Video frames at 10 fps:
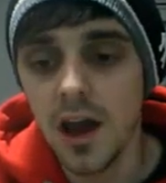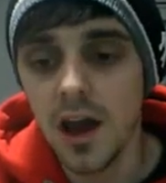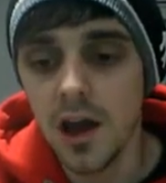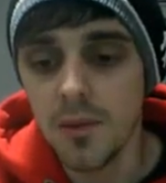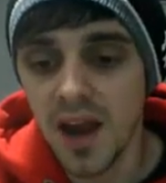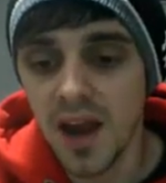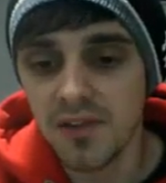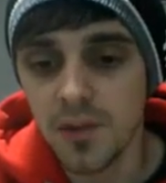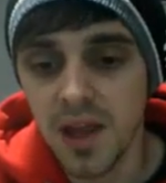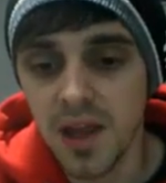I have
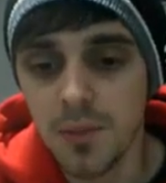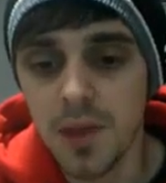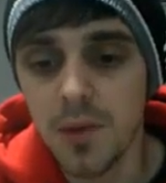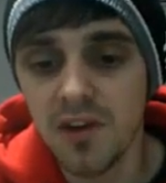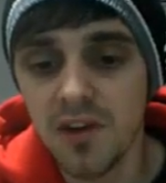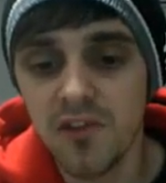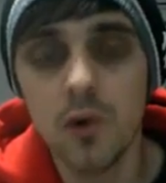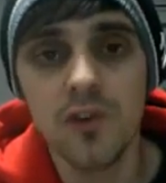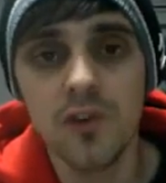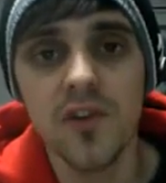to pay maybe about
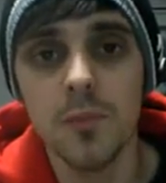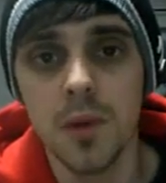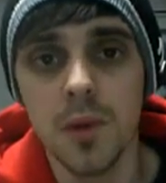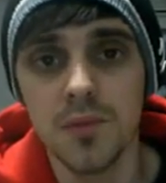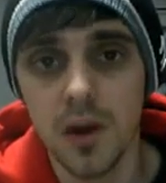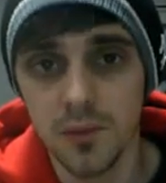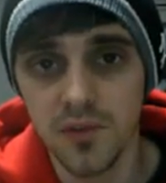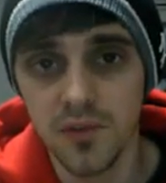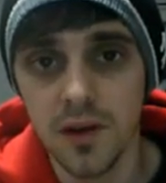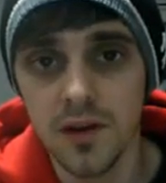4 or 5 months up
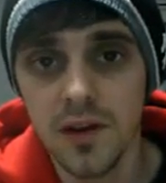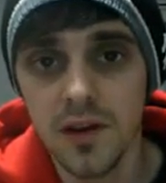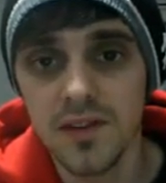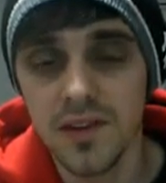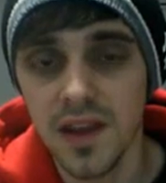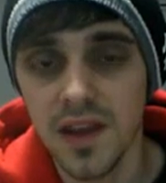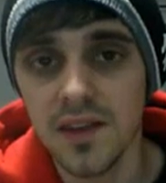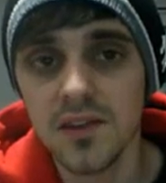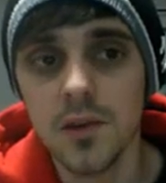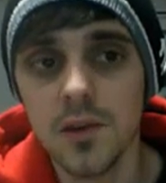front. So
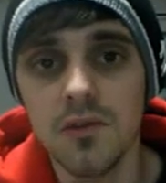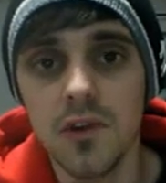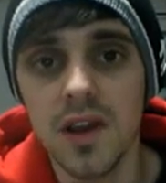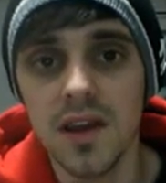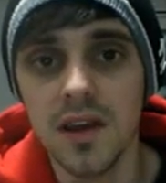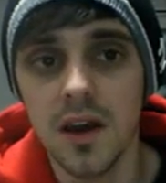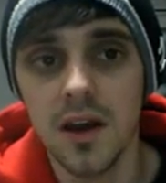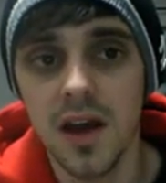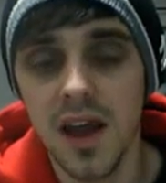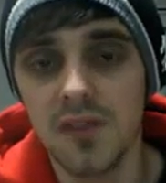that's going to be really
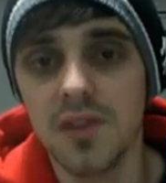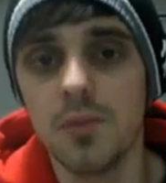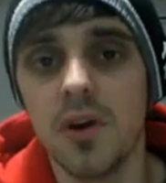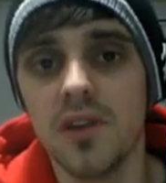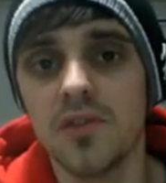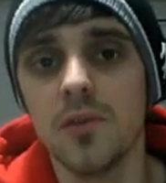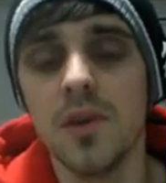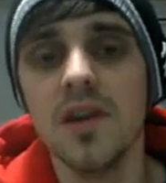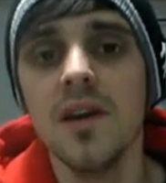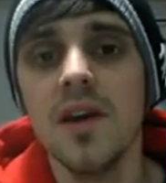a hefty price for
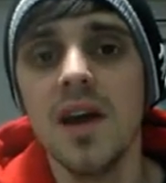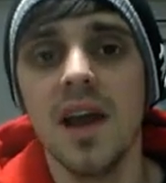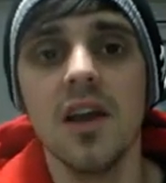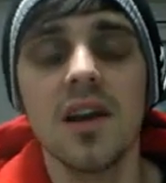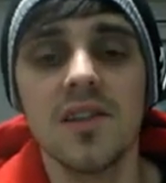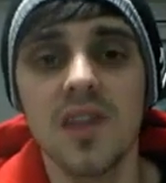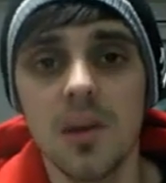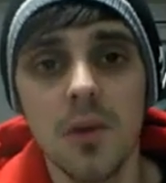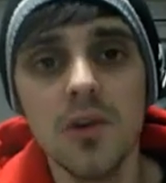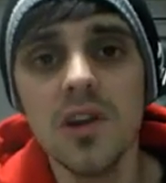me. And like I said,
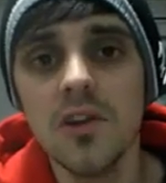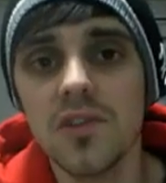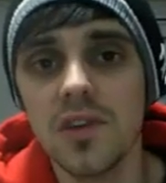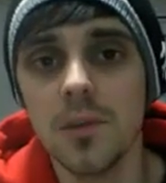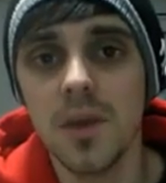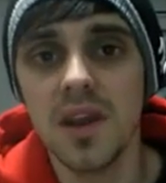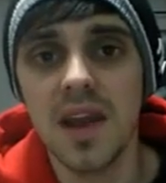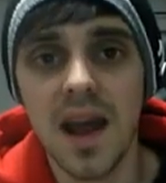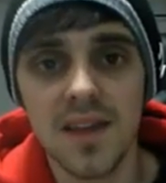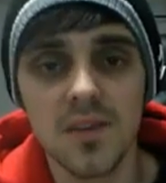I'm only using the
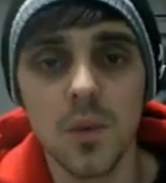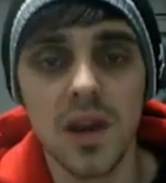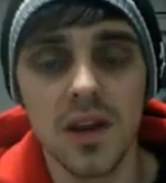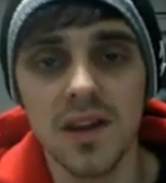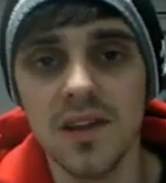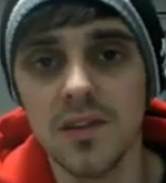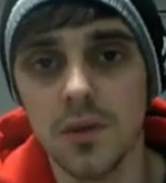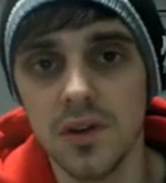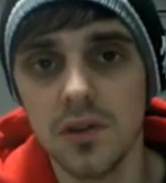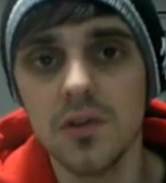money as and when I need
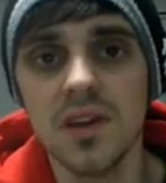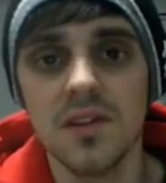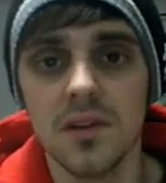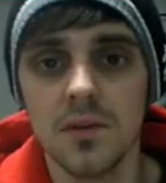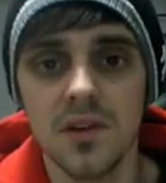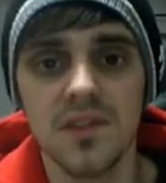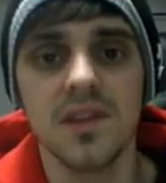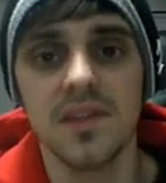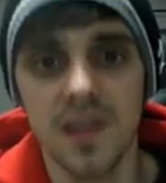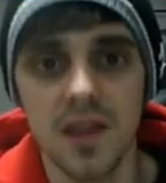to. I don't need to
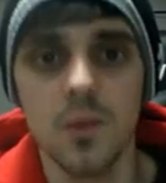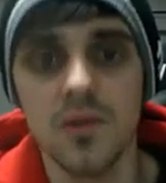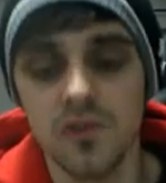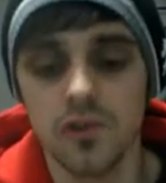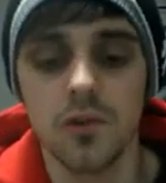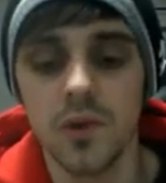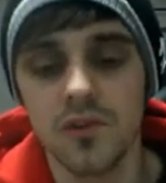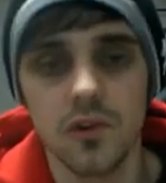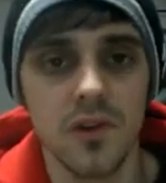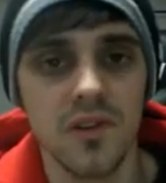consistently withdraw
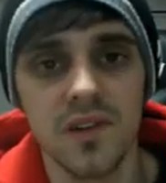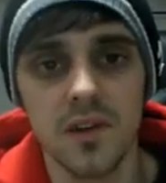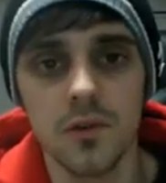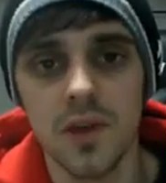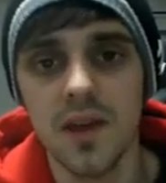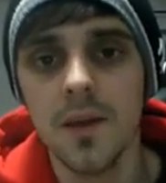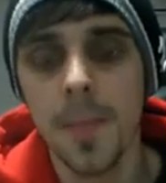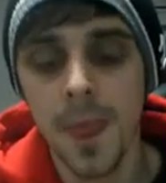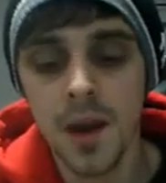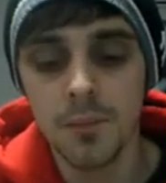every single day,
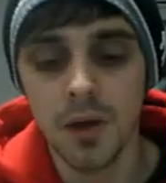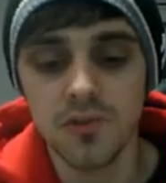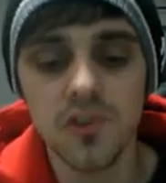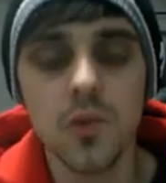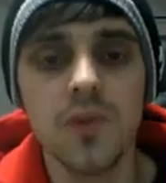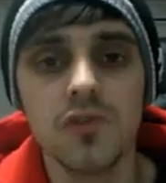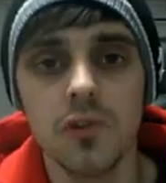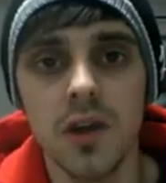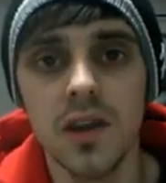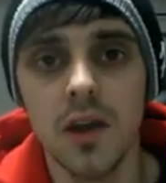but I'm just
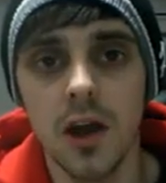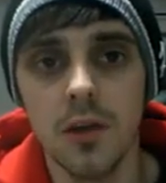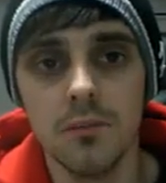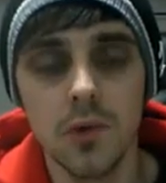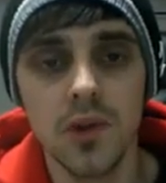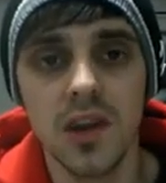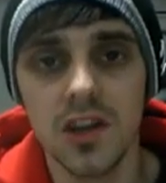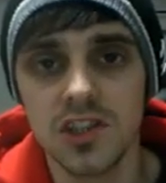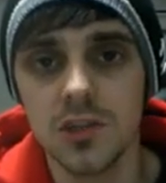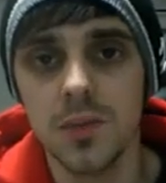withdrawing more than
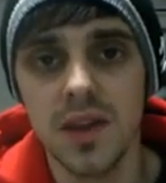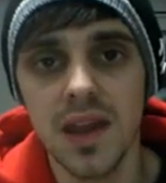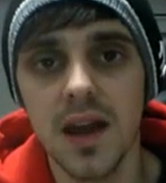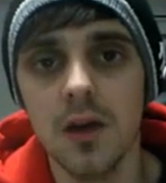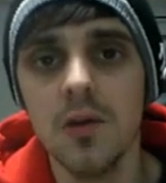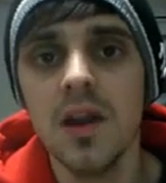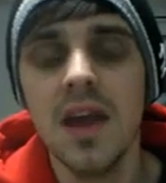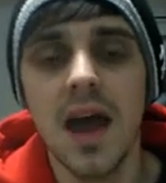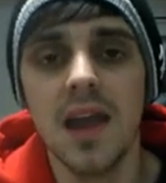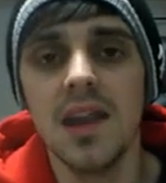I should be now.
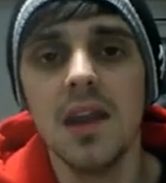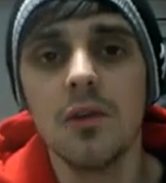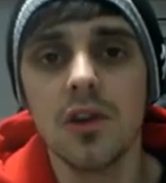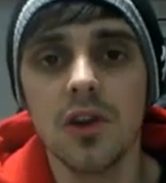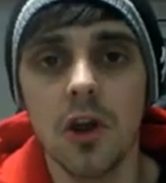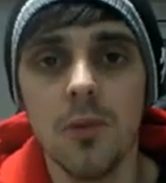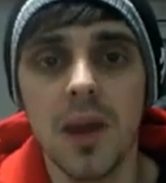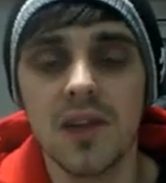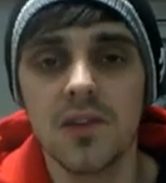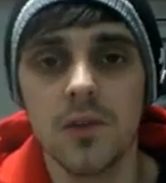And then I'm going to go
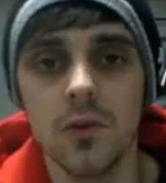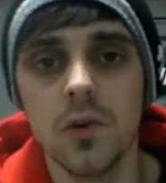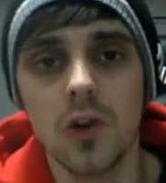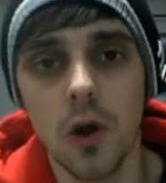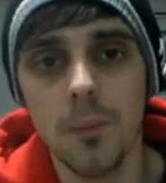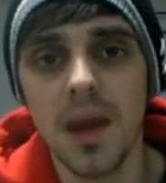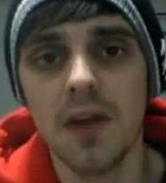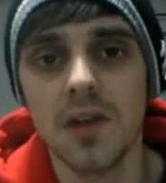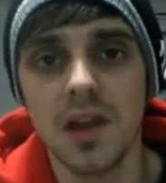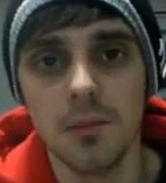back to
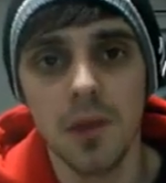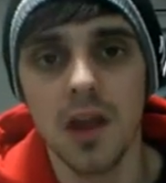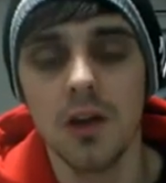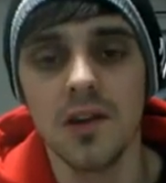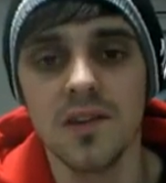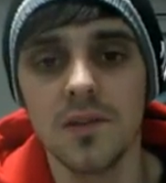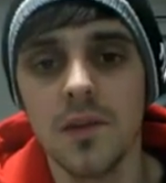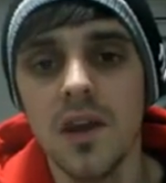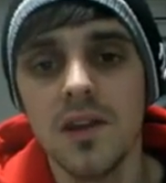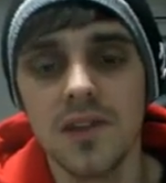compounding my earnings.
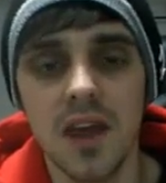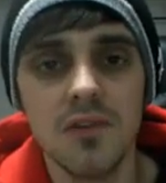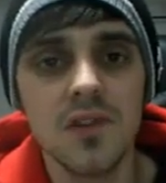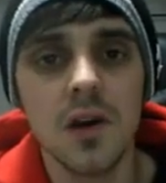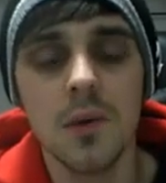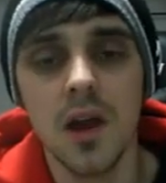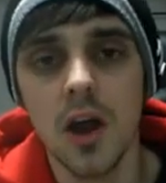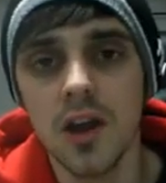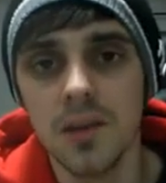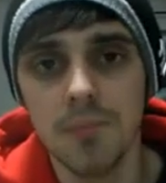So every time my
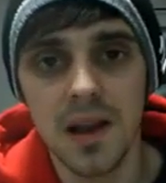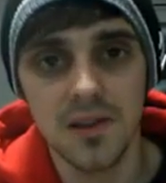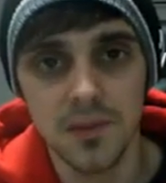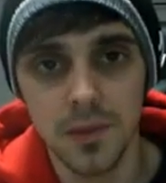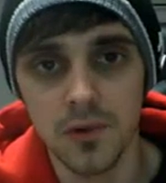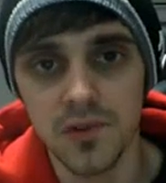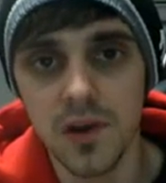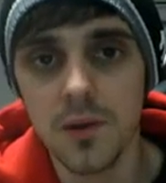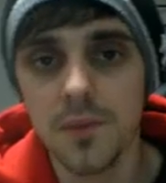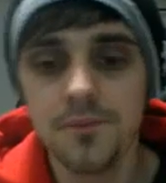earning balance builds
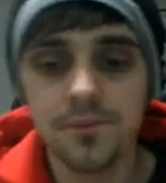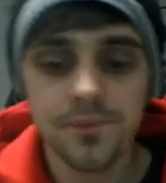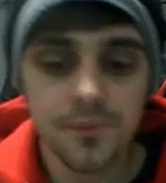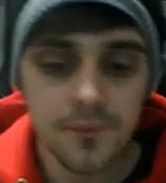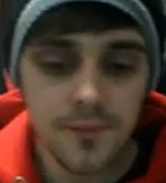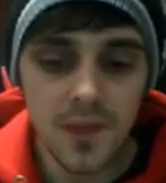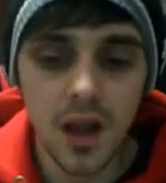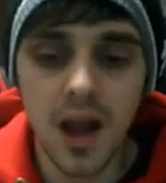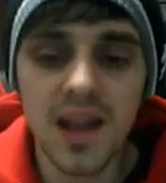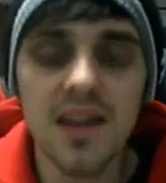up,
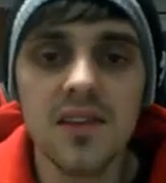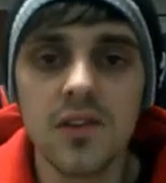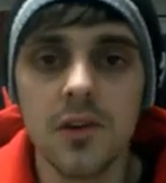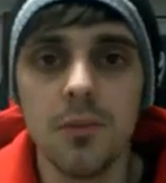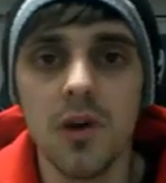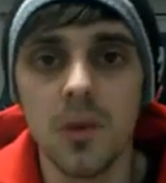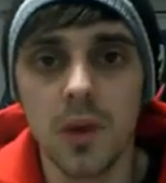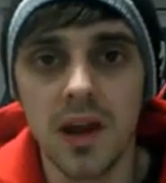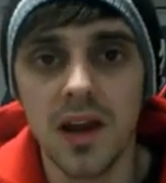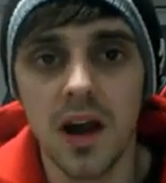I get it to the point
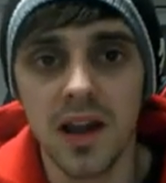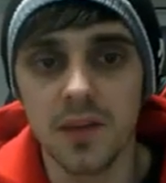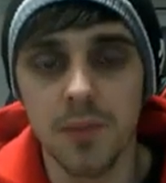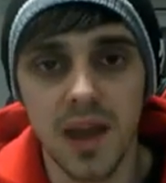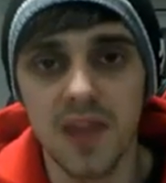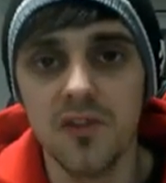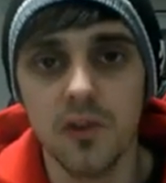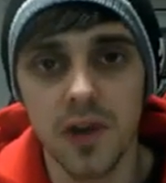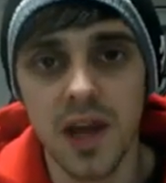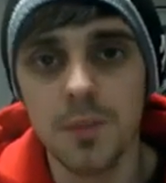where I can pay
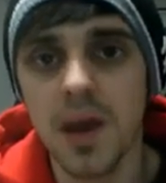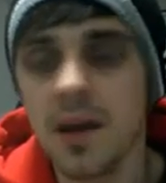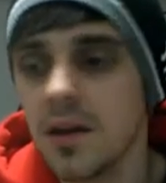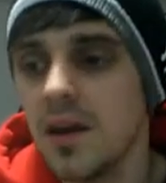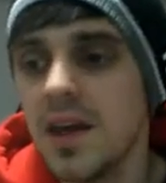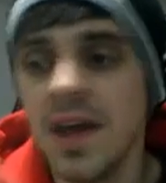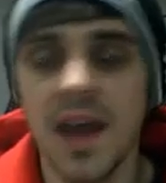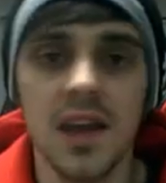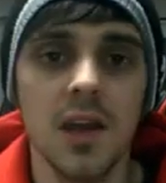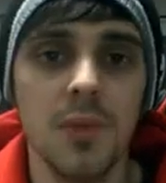for an ad pack,
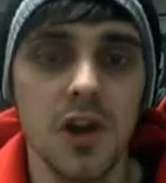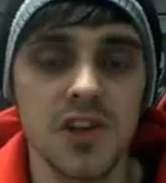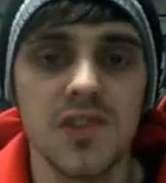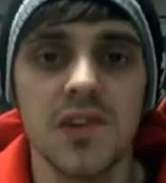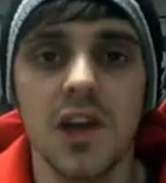and then I purchase